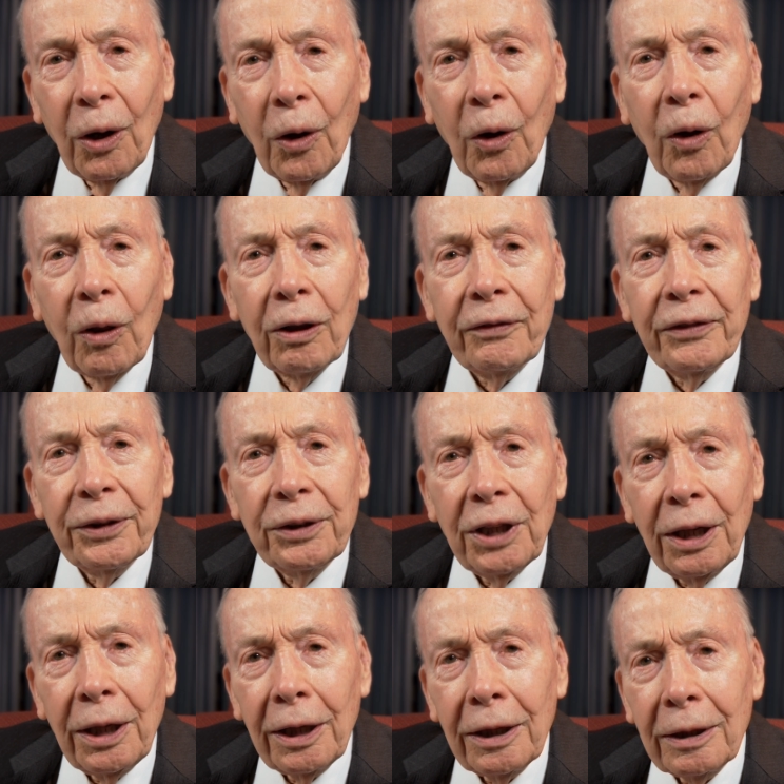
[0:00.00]
all of the
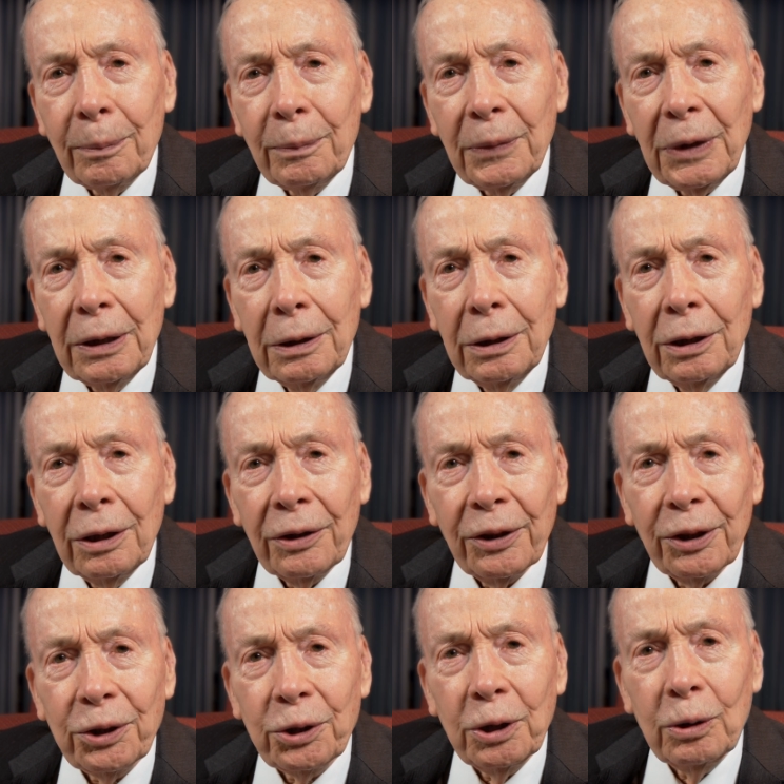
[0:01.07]
time
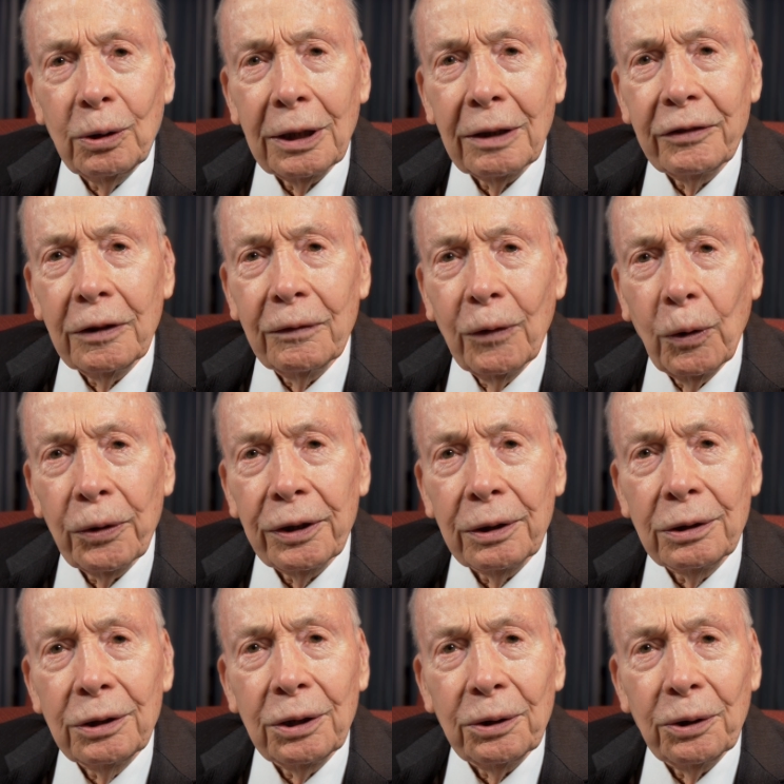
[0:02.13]
that you have
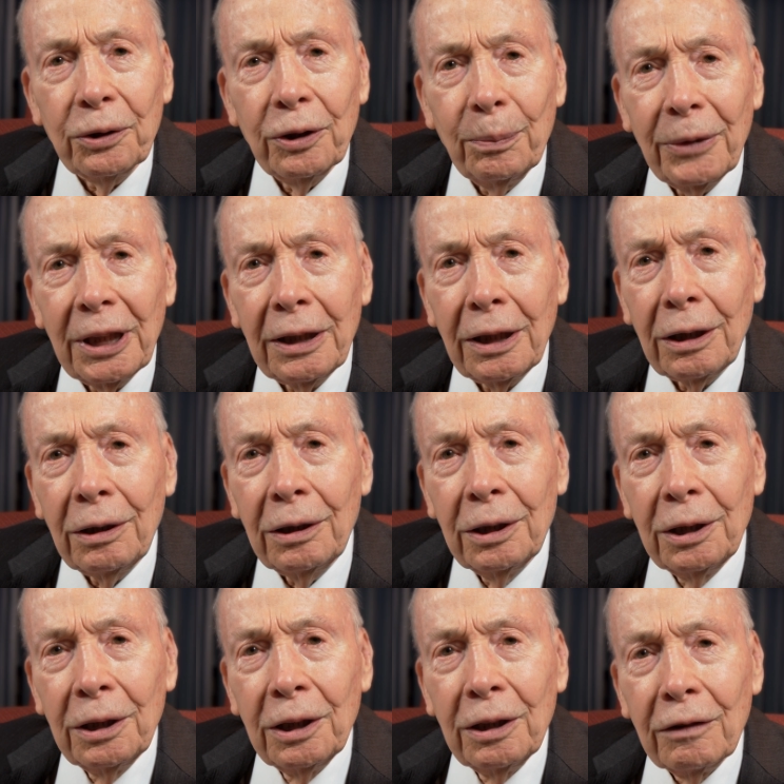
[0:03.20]
devoted to the many
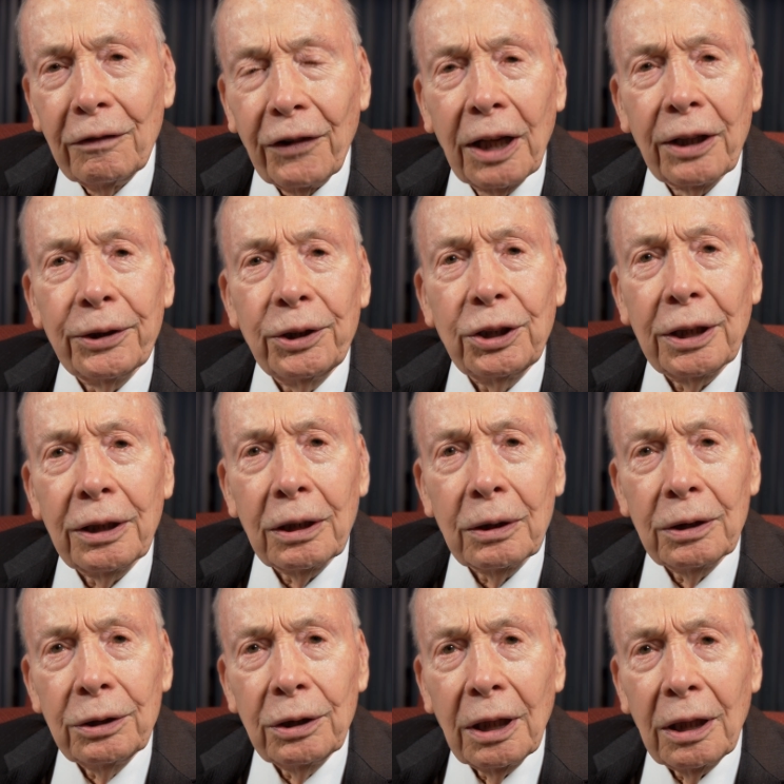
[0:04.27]

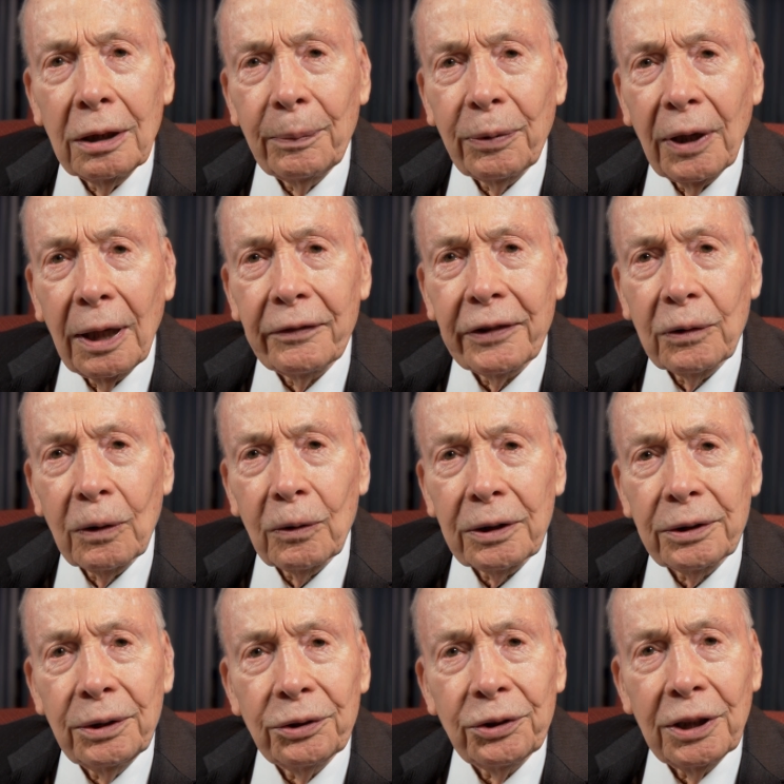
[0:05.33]
volunteer and nonprofit
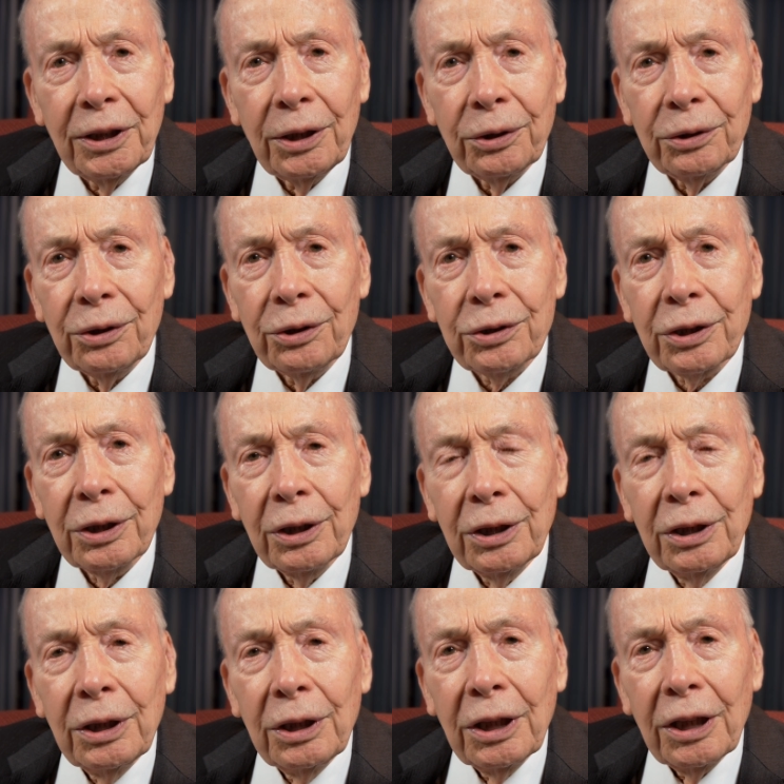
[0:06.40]
organizations
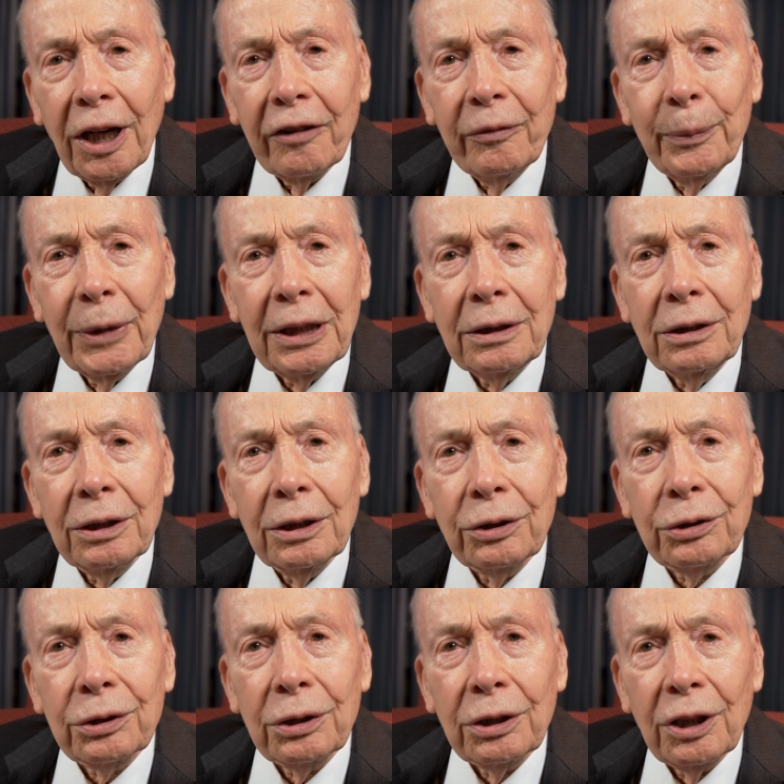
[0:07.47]
have made
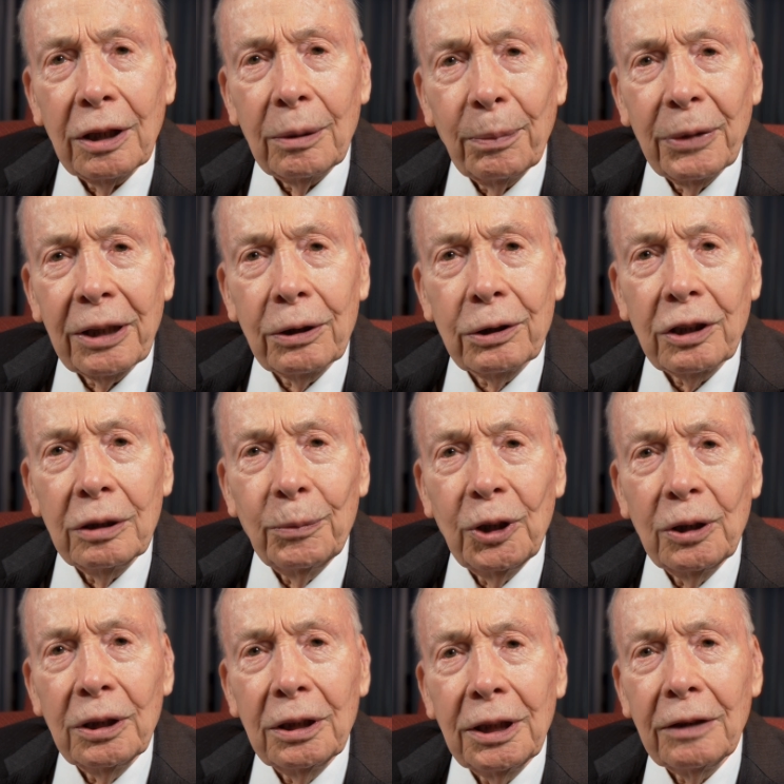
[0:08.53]
this a better
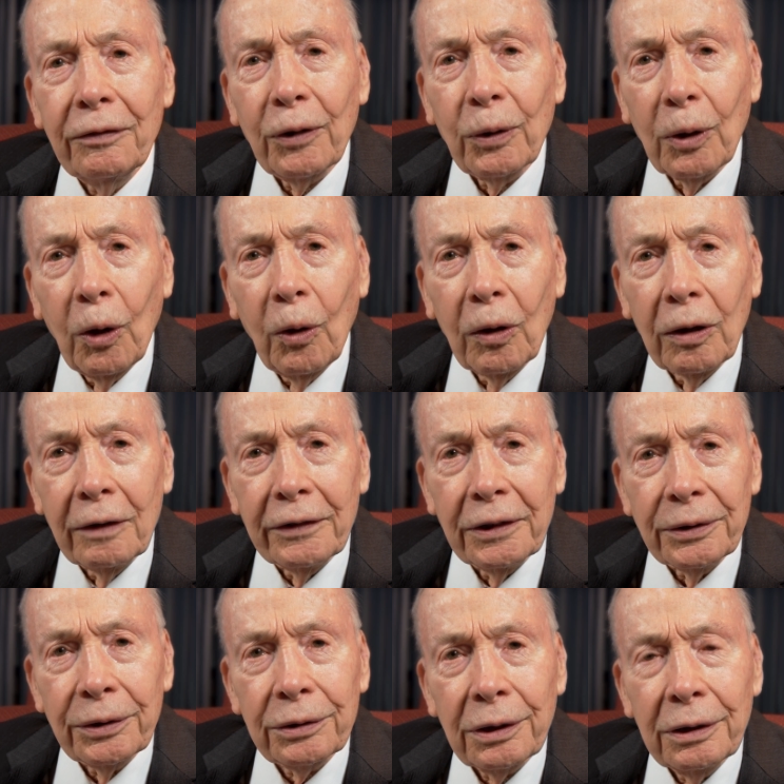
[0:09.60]
community for all of
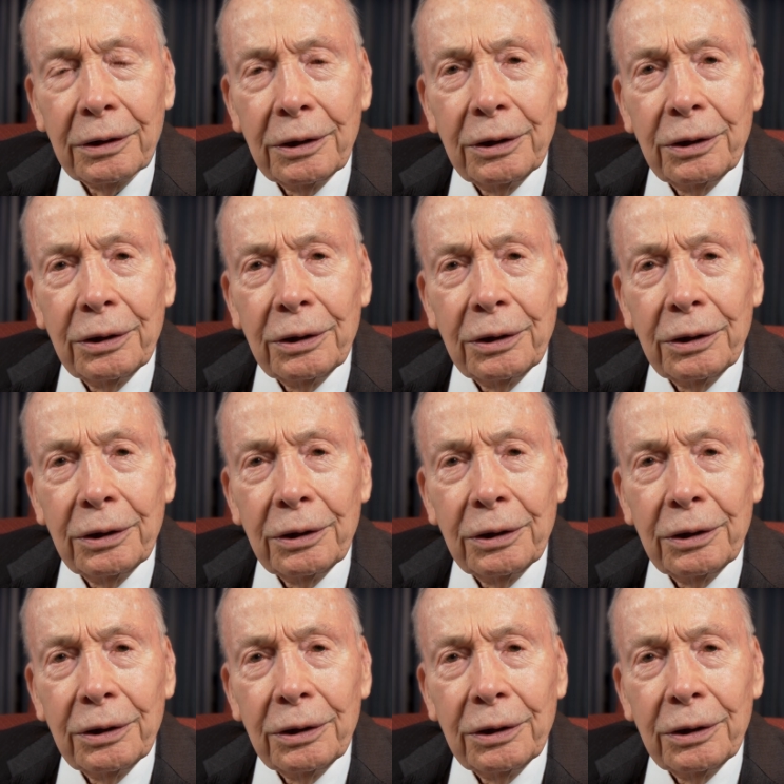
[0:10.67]
us.